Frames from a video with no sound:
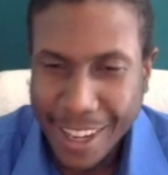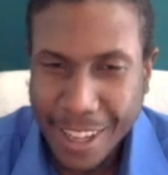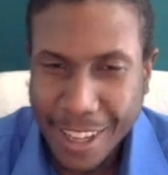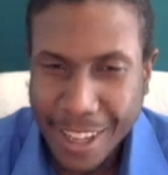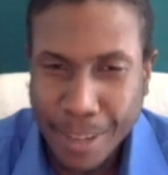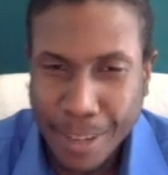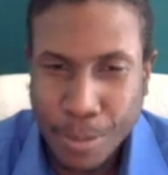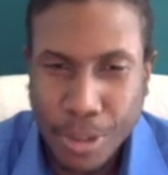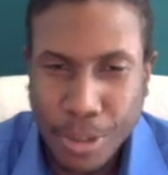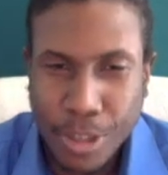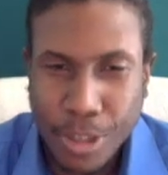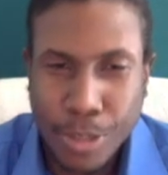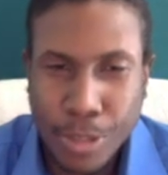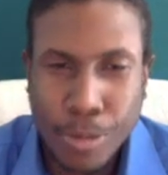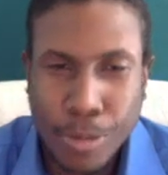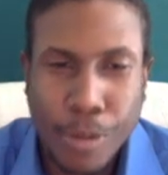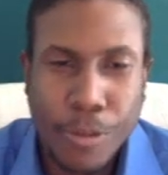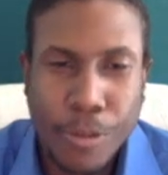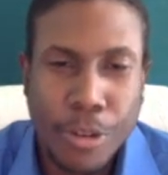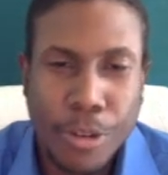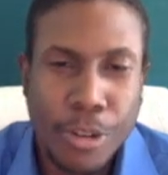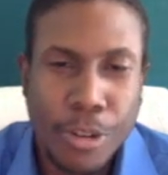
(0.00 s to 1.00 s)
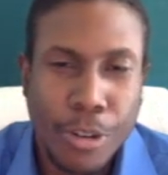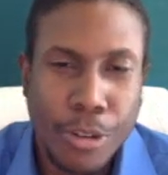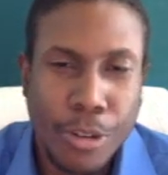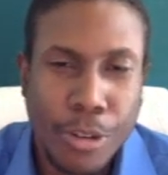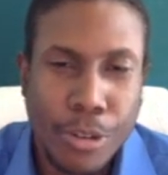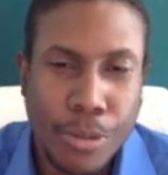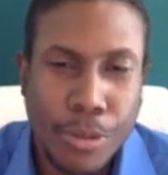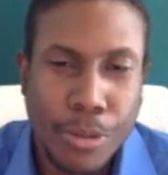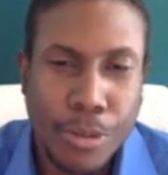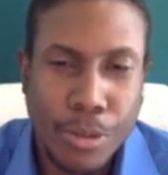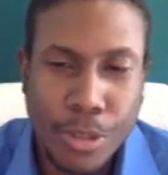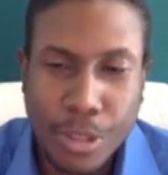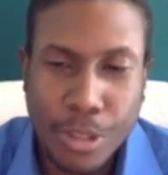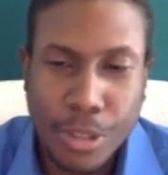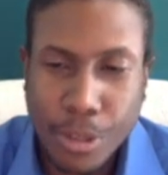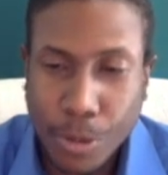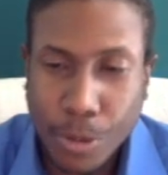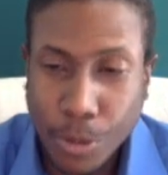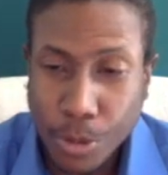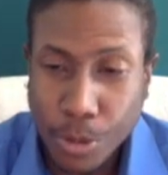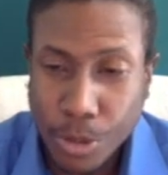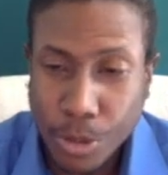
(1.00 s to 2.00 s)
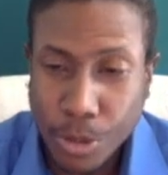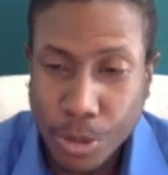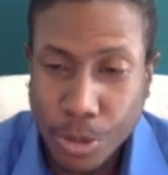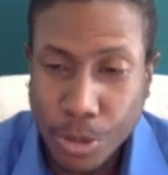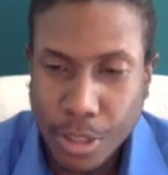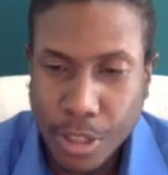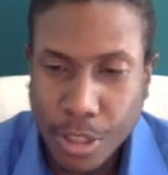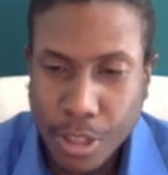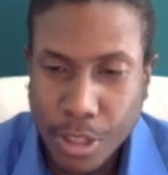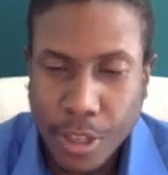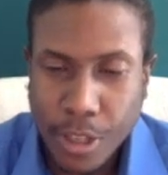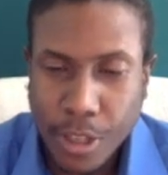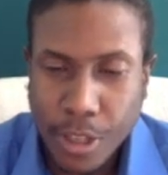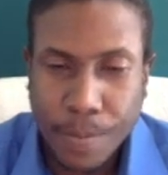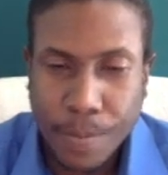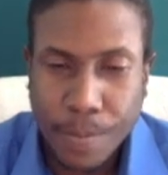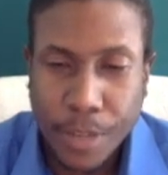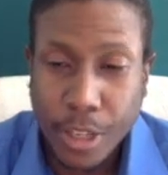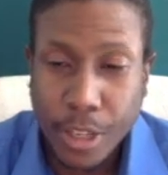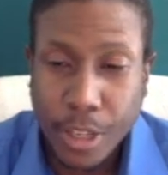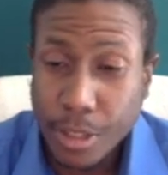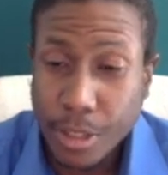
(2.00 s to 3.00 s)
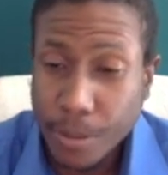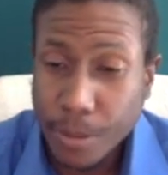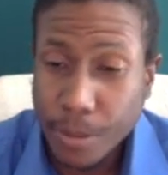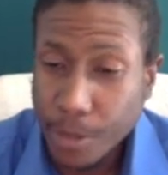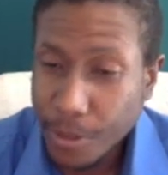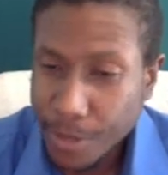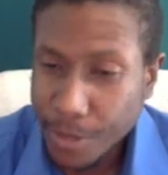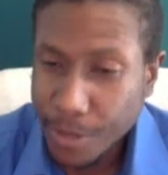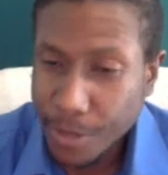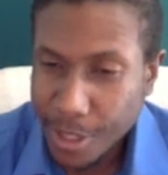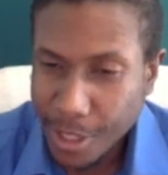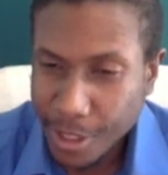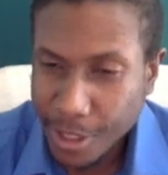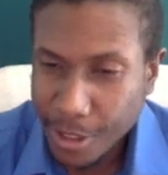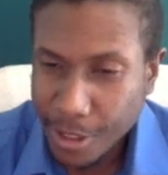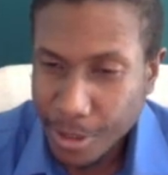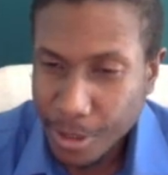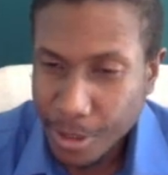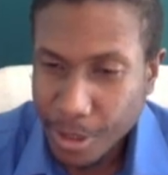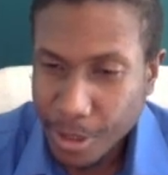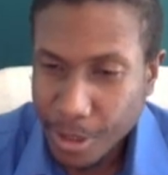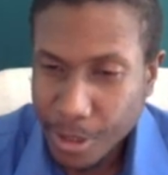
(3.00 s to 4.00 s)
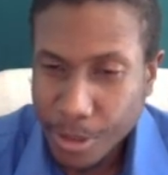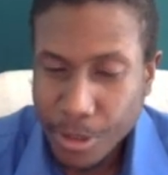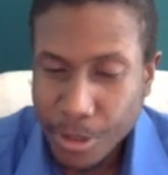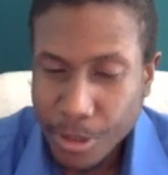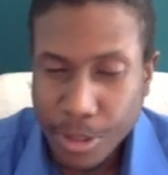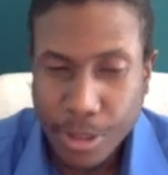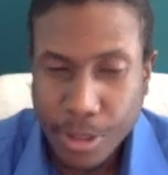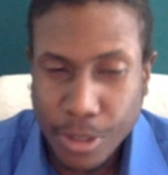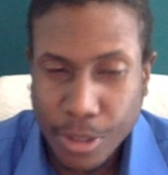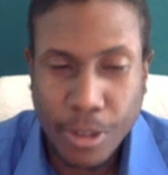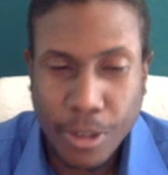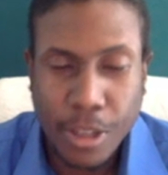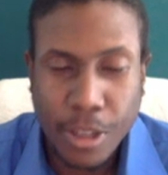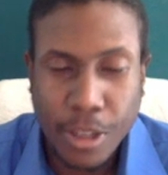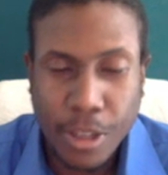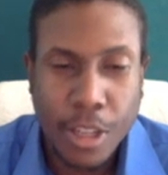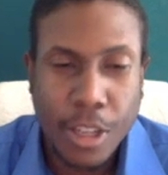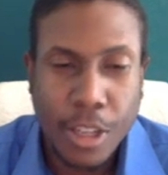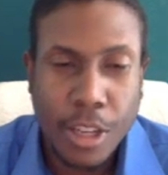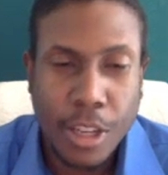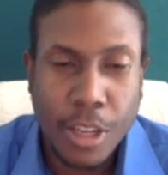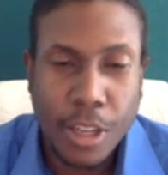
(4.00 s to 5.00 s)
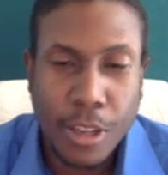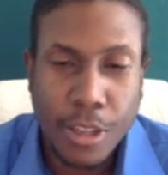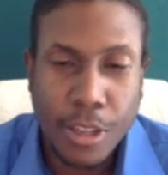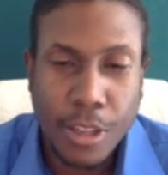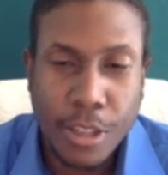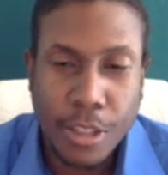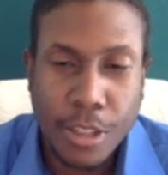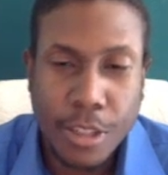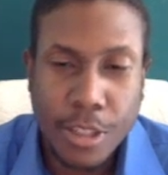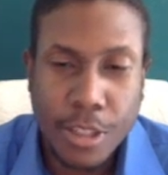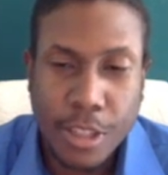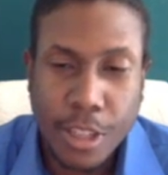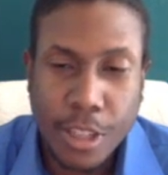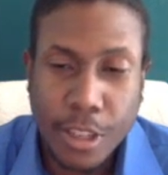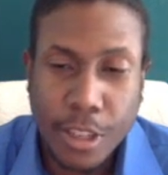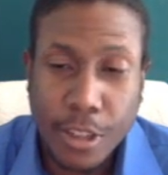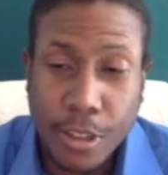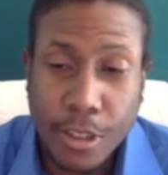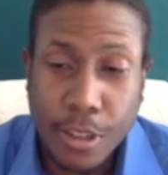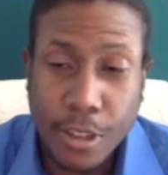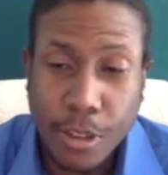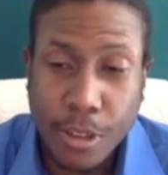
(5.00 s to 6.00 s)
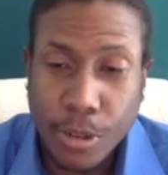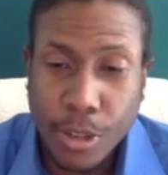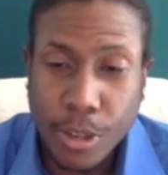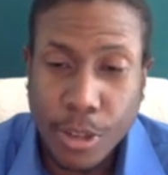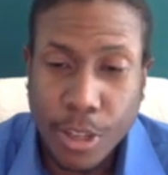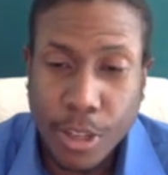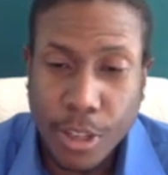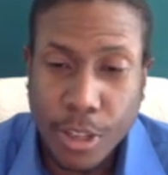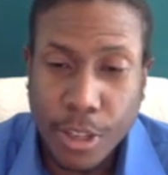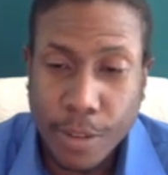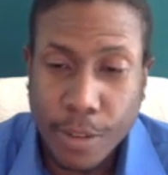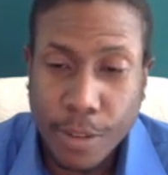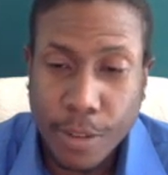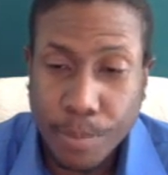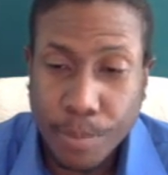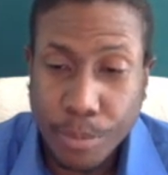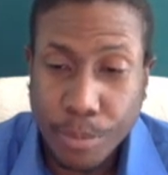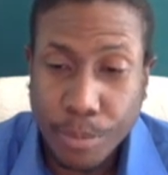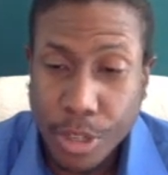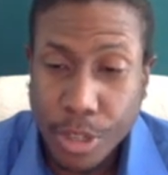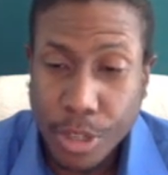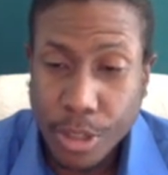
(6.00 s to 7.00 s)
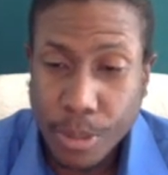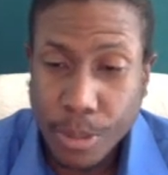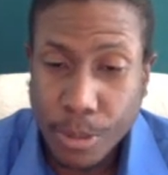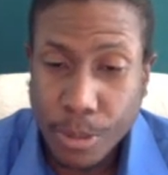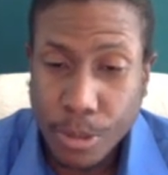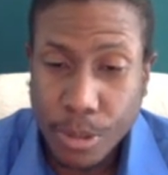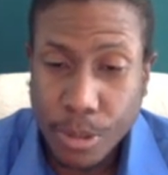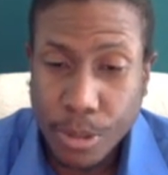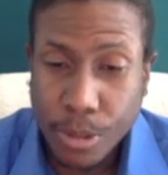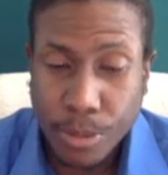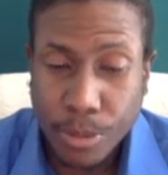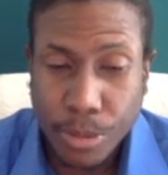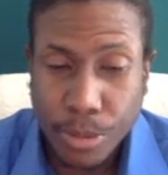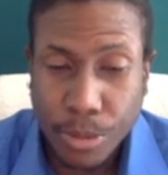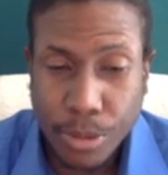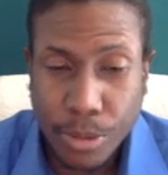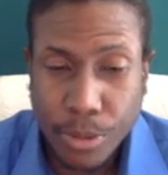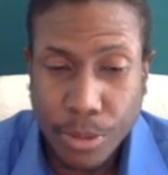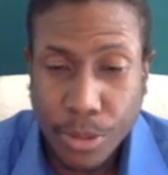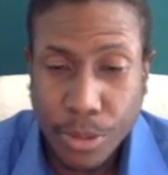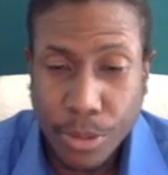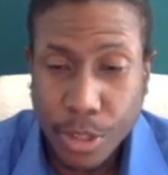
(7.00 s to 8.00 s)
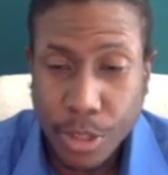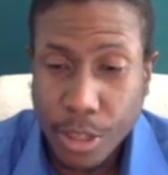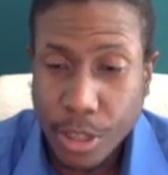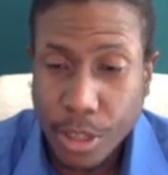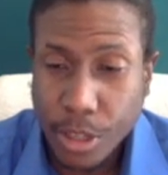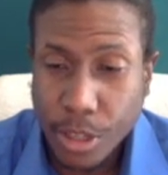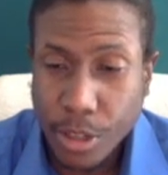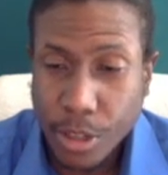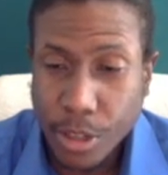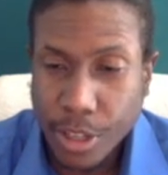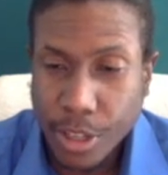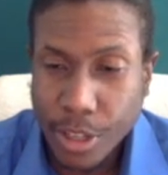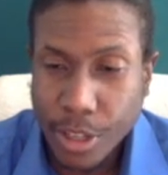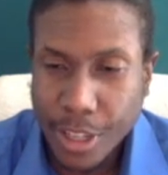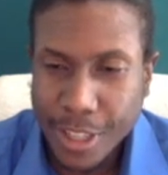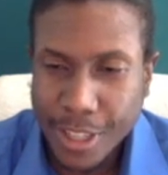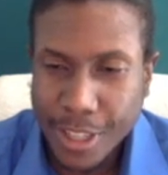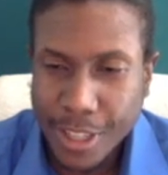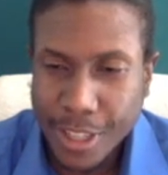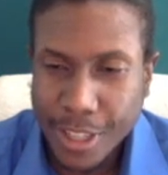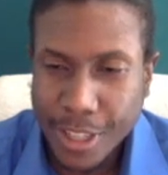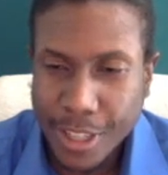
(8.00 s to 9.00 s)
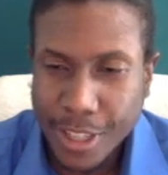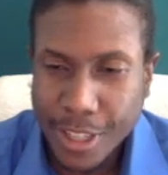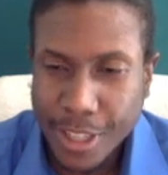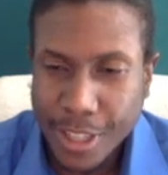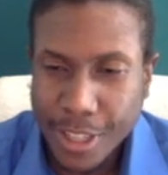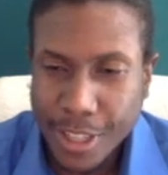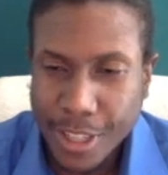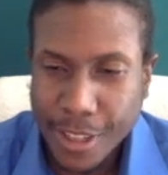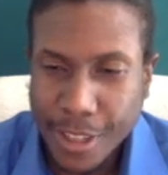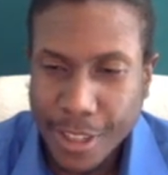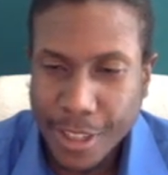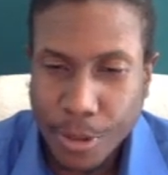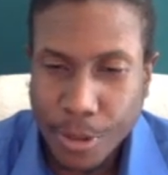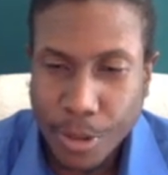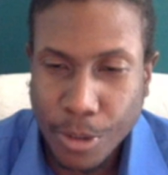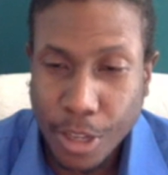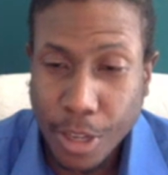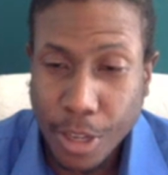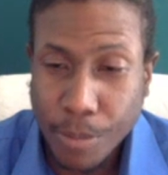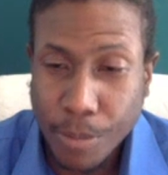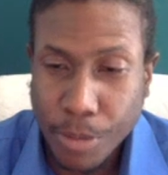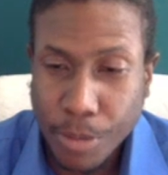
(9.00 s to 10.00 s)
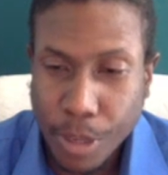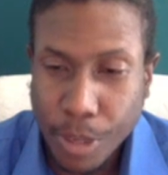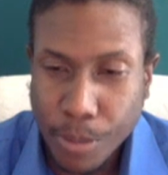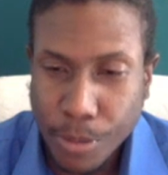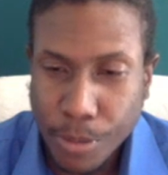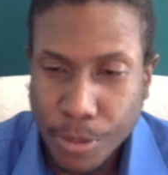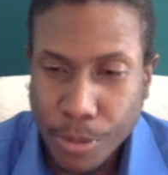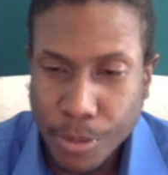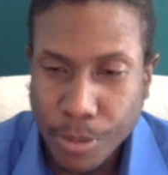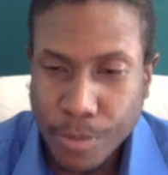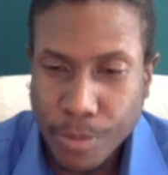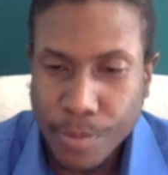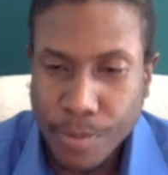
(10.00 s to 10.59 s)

I paid $1,200 for this course, actually $1,500. So I had decided to go ahead and bring the most important thing, how you can actually get in front of the right people